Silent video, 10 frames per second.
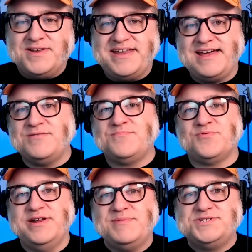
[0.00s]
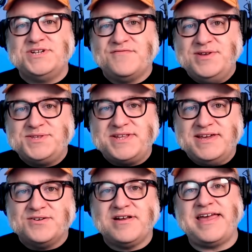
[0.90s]
But now pretty much every
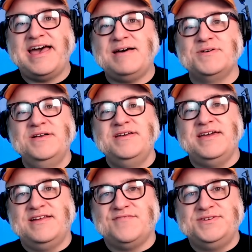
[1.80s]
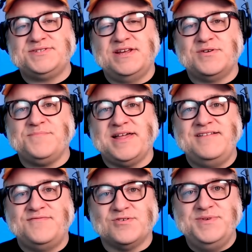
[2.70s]
standard app and every standard
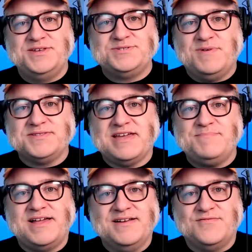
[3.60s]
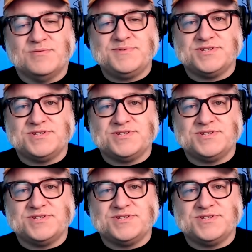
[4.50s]
platform is multi-platform.